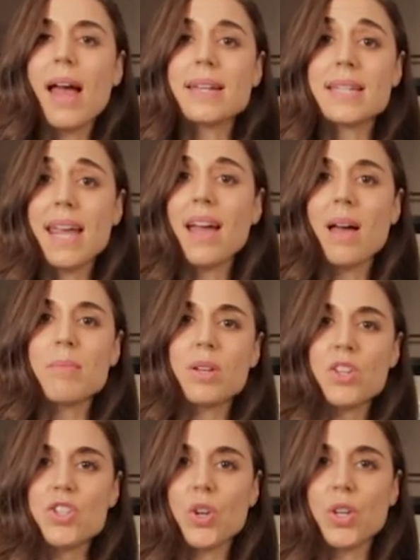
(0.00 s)
and today I'm going
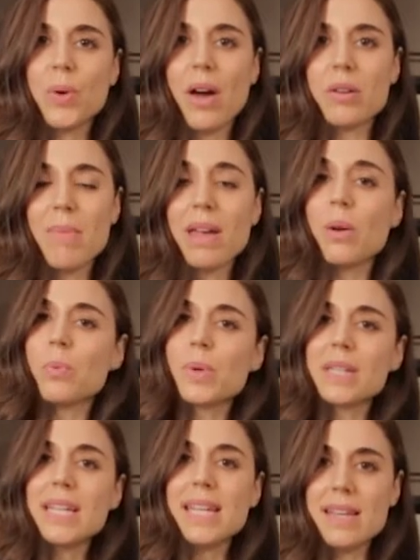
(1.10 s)
to show you how to make a
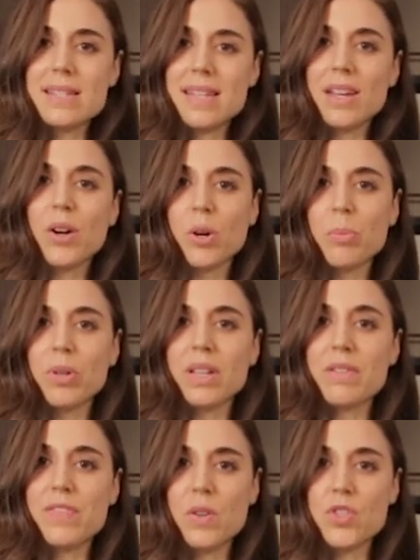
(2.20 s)
really easy herbal
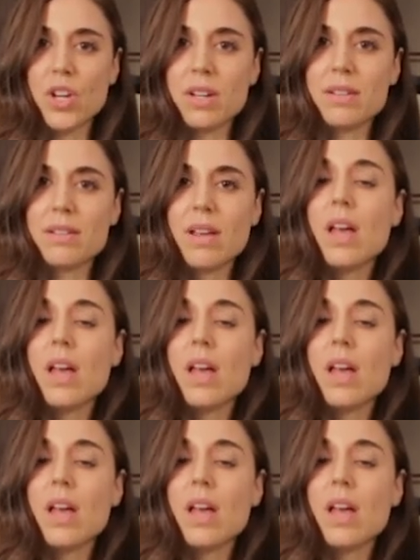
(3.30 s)
infusion.